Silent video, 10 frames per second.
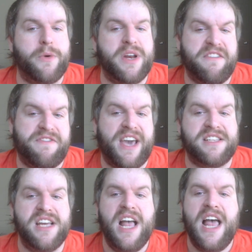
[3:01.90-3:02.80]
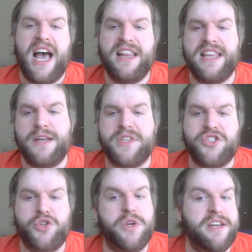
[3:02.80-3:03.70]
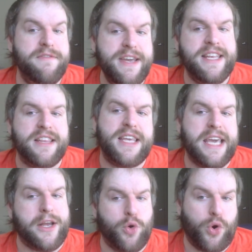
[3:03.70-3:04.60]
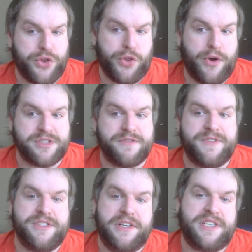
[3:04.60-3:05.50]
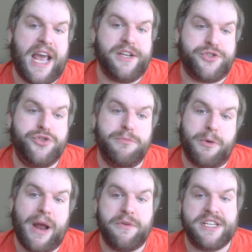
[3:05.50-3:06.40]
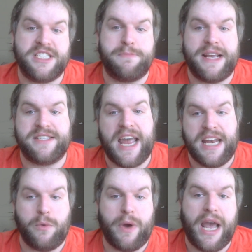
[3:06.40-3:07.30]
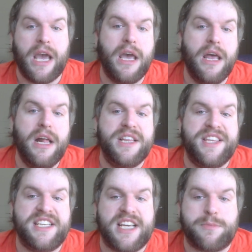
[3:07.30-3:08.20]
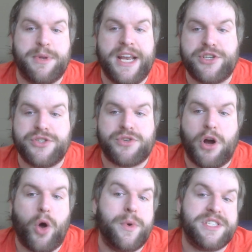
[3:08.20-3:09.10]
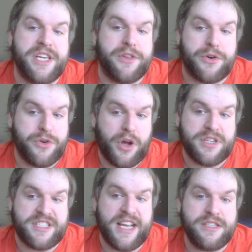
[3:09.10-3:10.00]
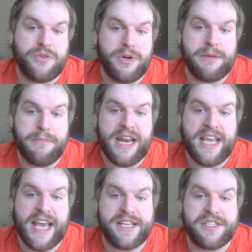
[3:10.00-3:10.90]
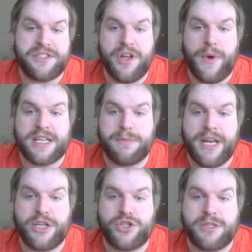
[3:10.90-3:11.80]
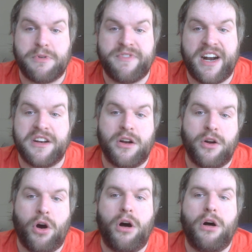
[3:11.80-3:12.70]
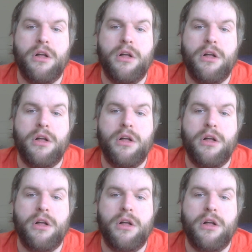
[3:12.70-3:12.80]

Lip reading: effect allows us to conveniently ignore the laws of physics and zoom around in space anyway. These explanations are always either nonsense, or in many cases, no explanation is provided at all.